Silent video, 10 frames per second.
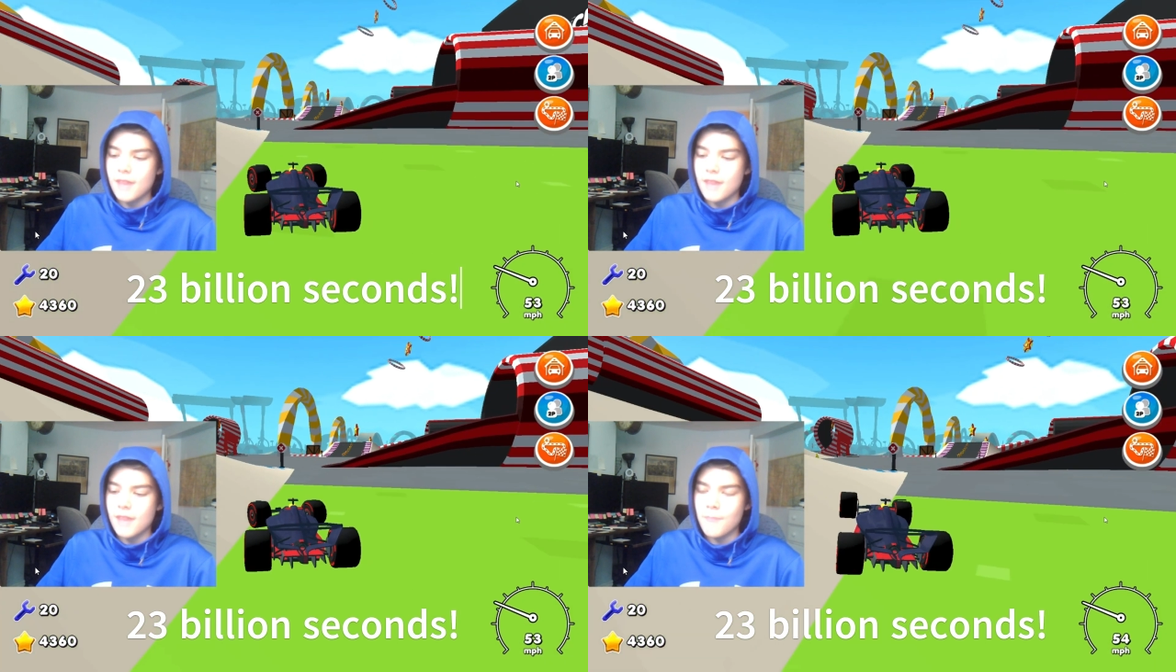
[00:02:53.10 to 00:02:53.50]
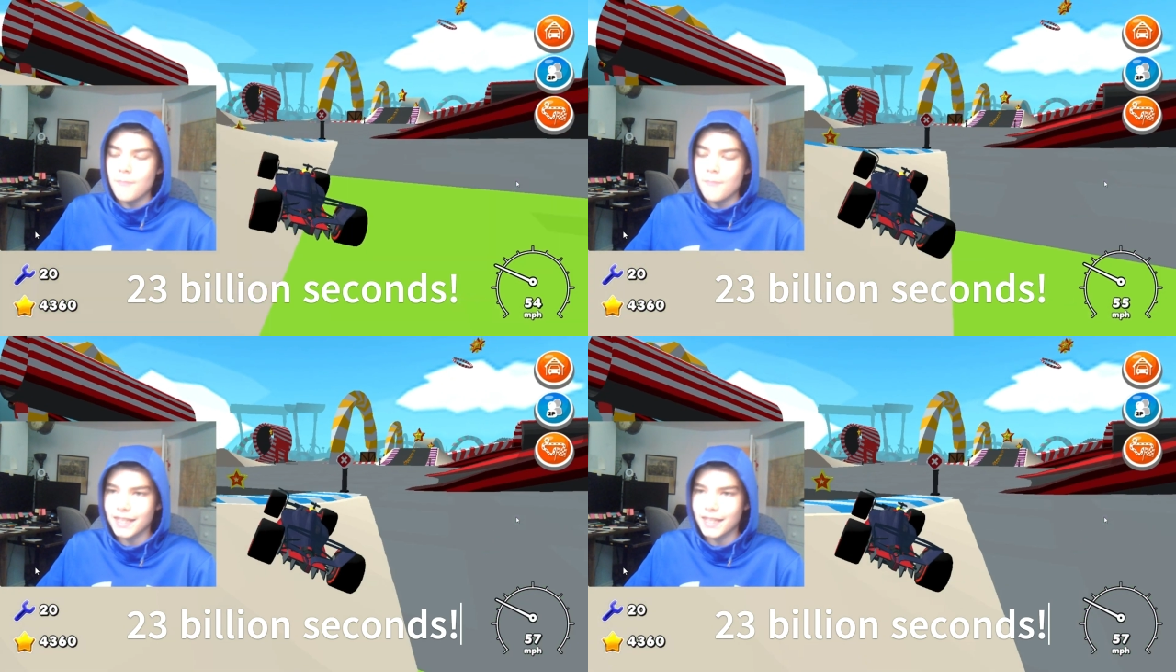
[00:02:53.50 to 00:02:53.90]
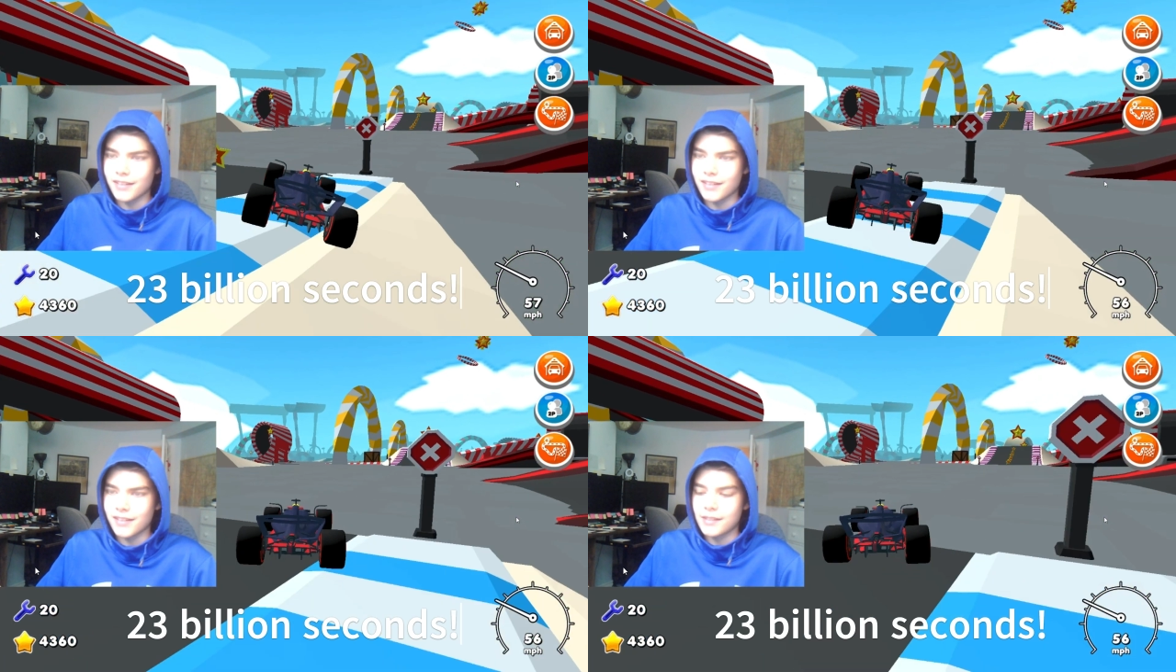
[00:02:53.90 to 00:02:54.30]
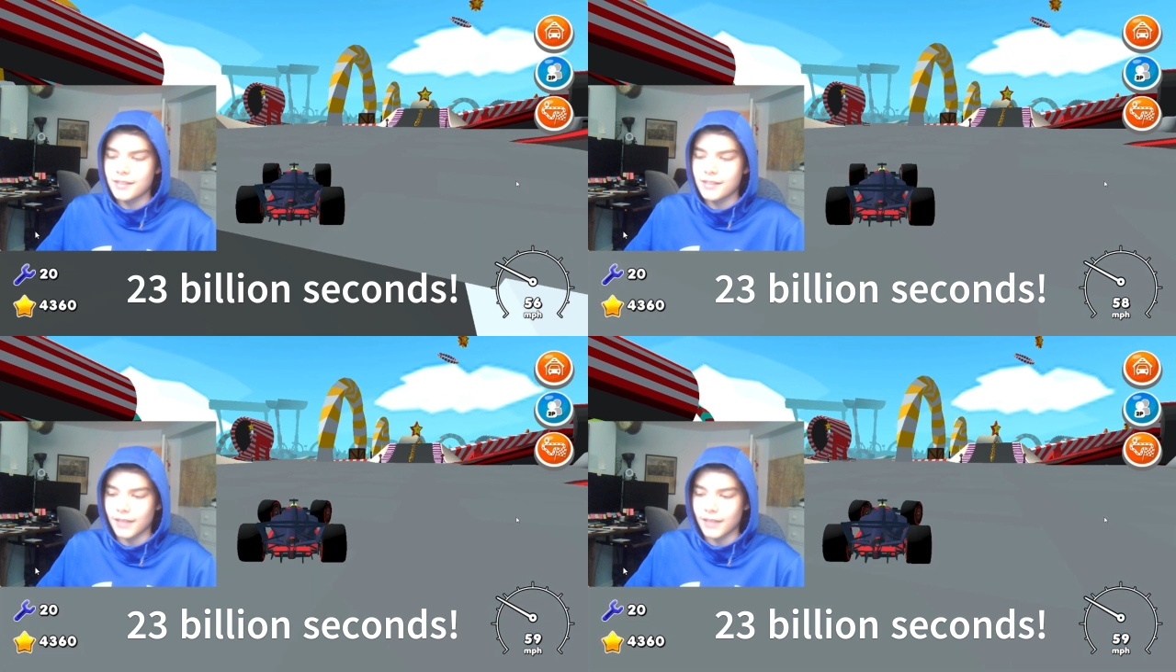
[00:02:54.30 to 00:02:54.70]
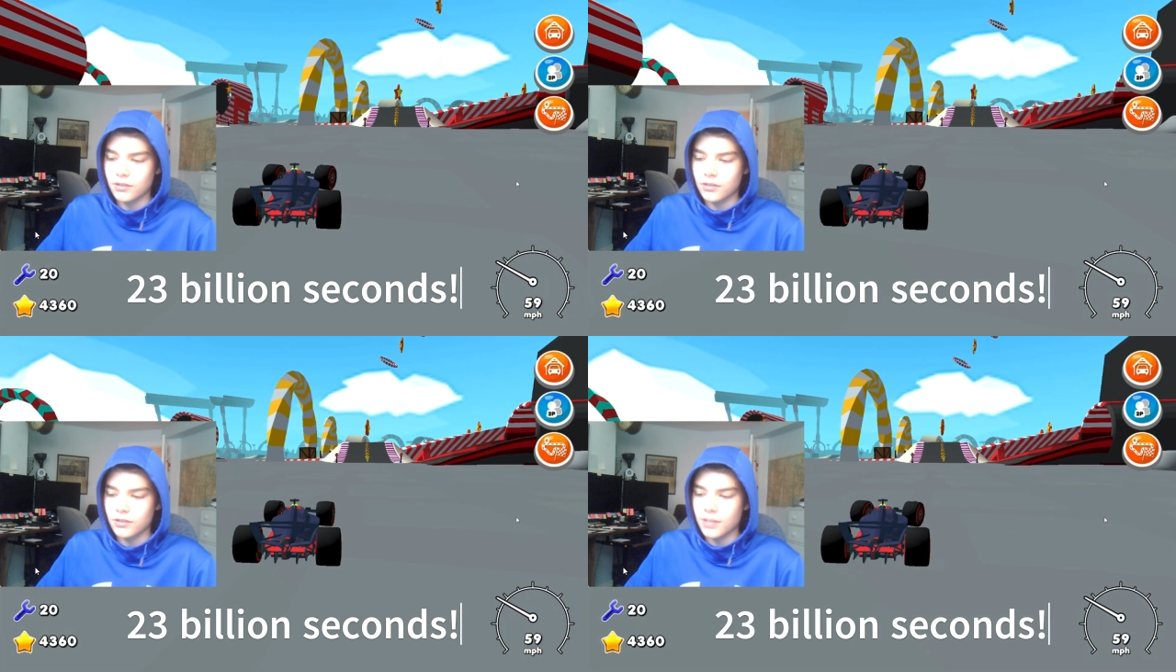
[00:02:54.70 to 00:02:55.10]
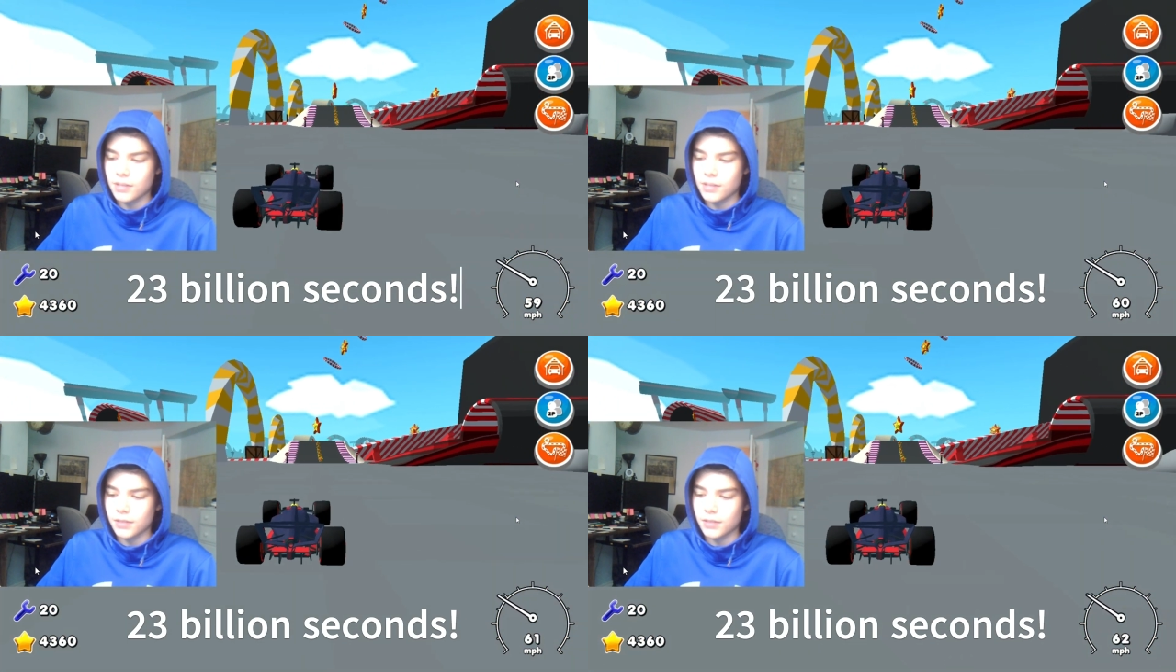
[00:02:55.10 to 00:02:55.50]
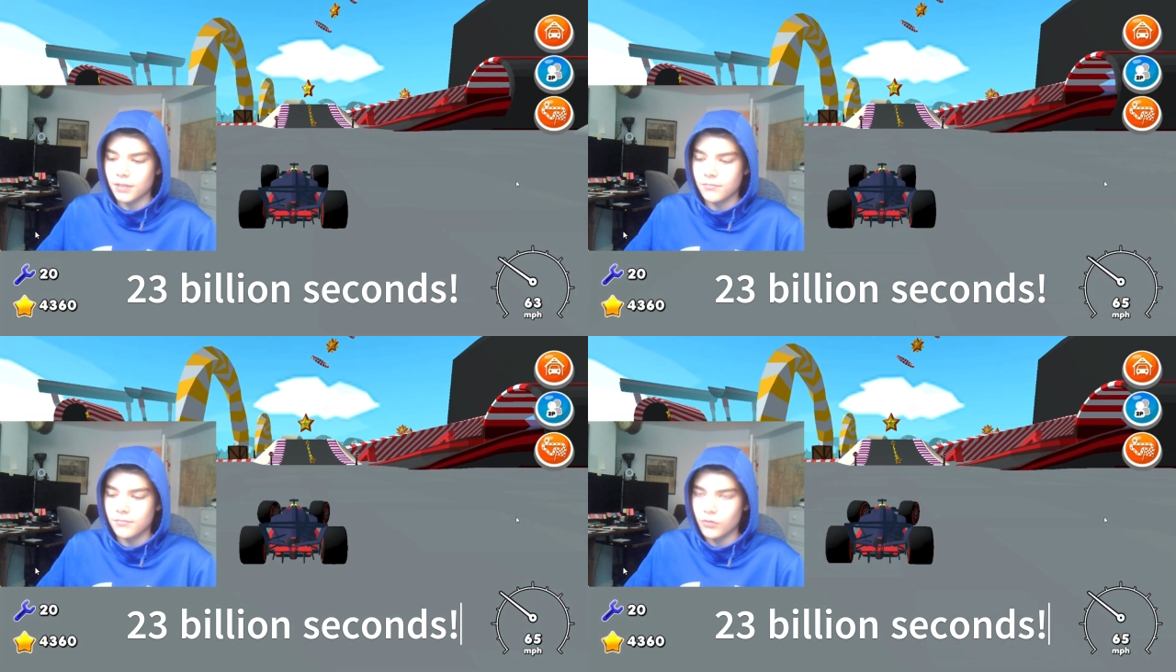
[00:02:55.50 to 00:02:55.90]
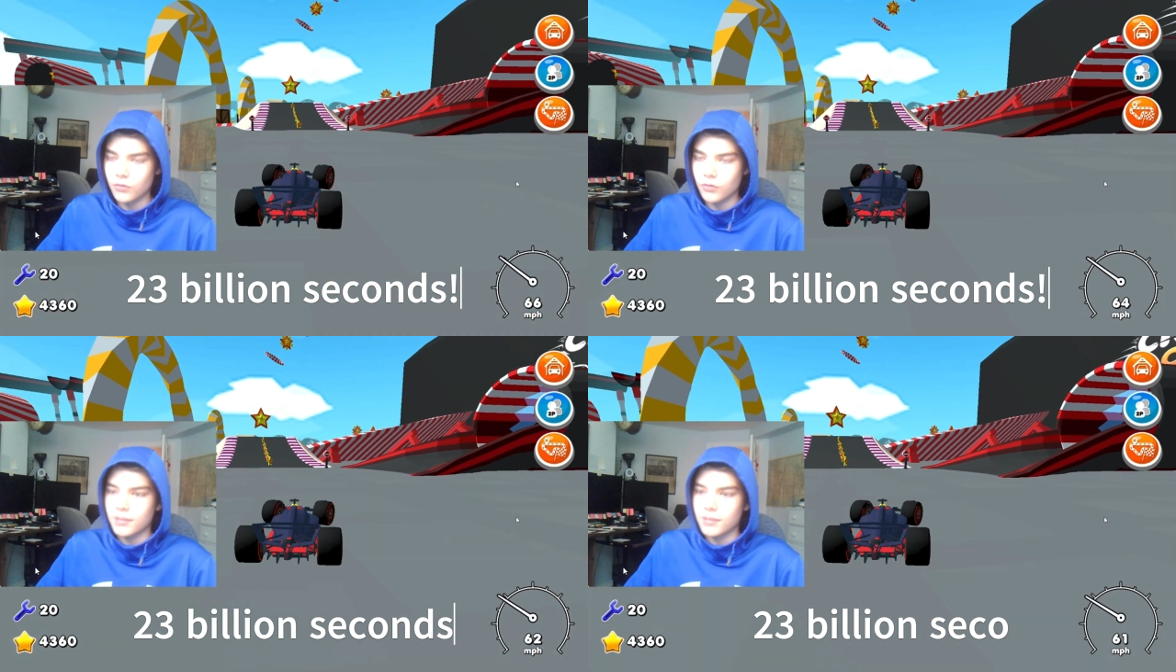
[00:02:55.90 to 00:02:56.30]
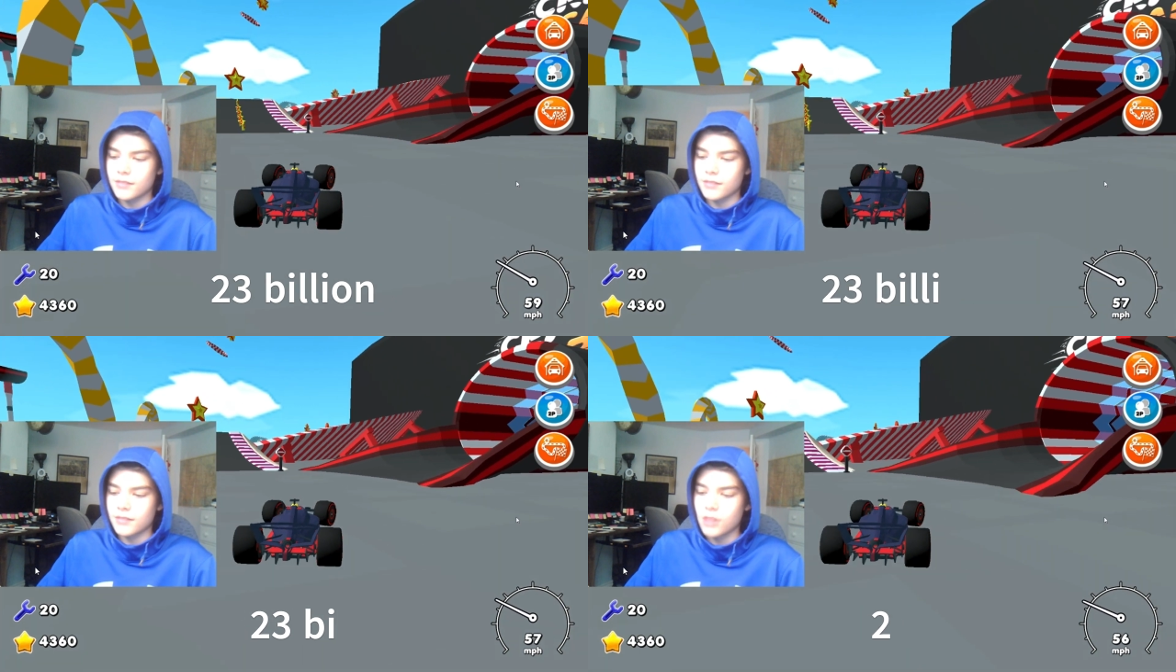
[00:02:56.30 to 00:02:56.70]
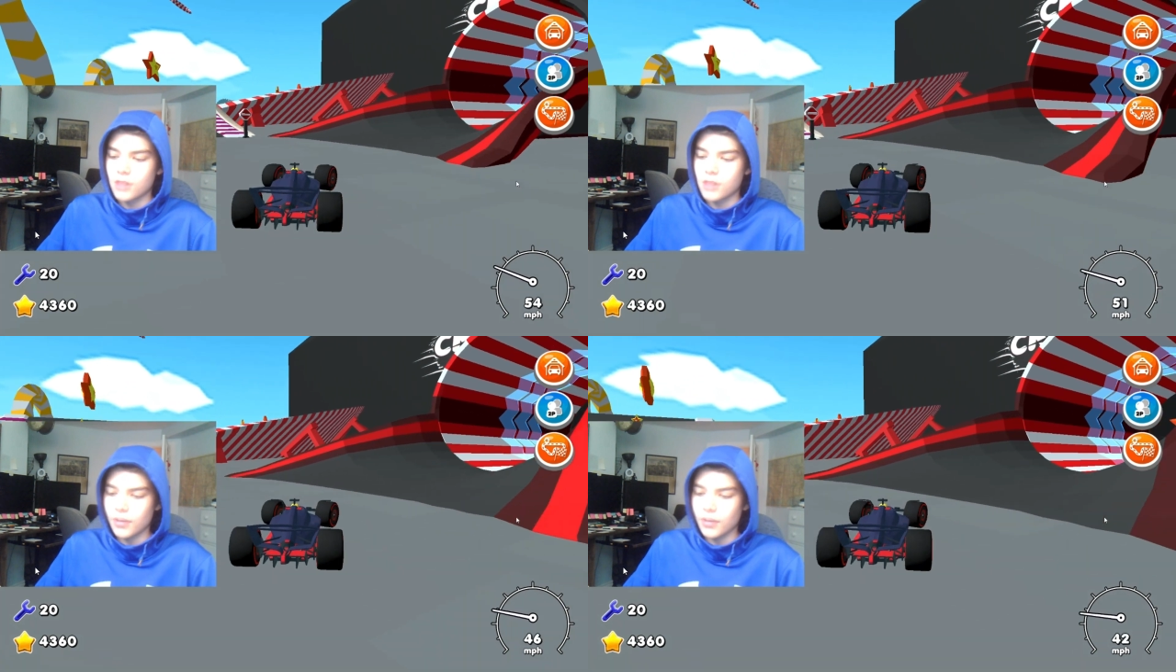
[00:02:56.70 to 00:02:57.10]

billion seconds. Just think about that. 23 billion seconds. Okay.